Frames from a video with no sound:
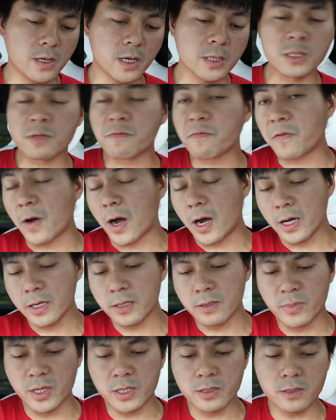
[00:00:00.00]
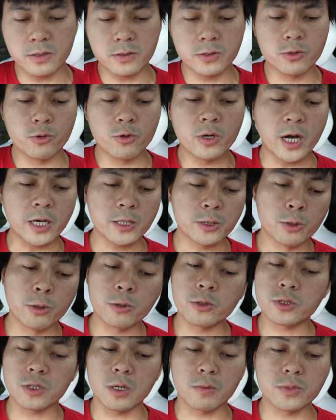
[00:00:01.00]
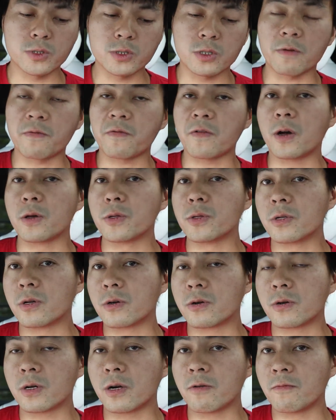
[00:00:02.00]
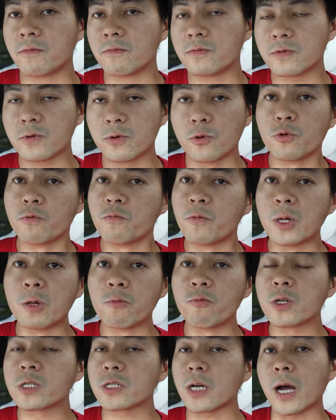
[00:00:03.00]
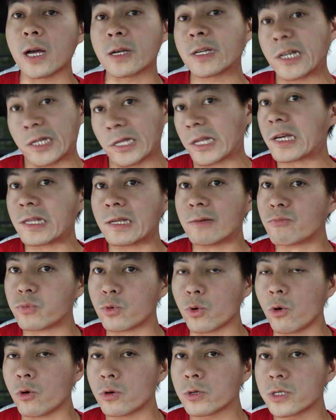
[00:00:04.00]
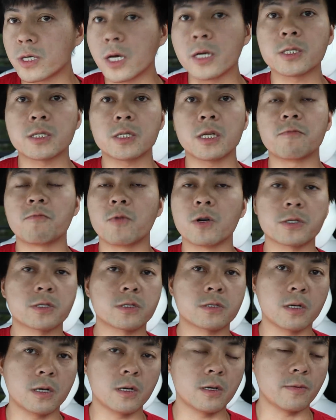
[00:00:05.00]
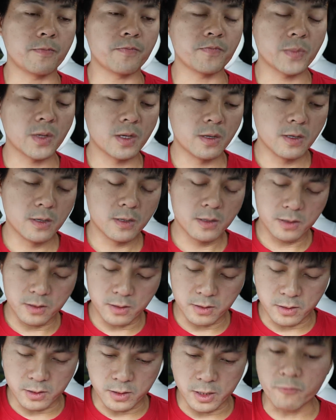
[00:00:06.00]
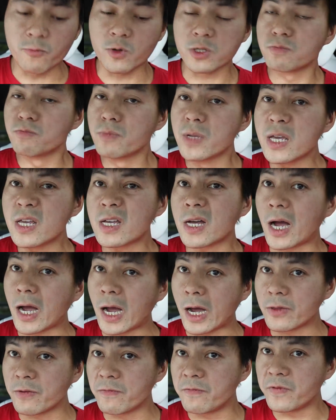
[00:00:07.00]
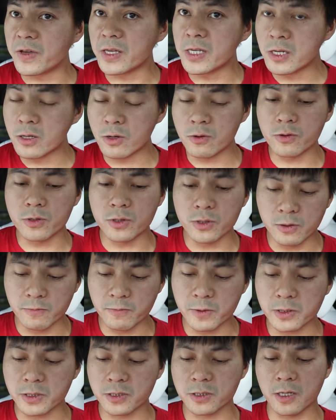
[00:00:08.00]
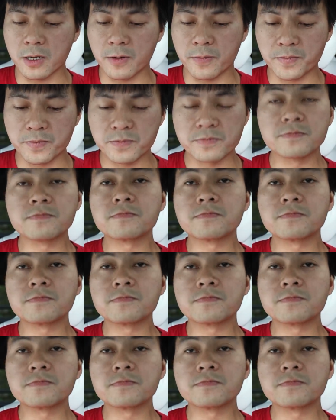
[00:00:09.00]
it's fine. I mean, you guys took some stuff under goodwill, which I clearly broke. Yes, it was me. I had a video, you know, with that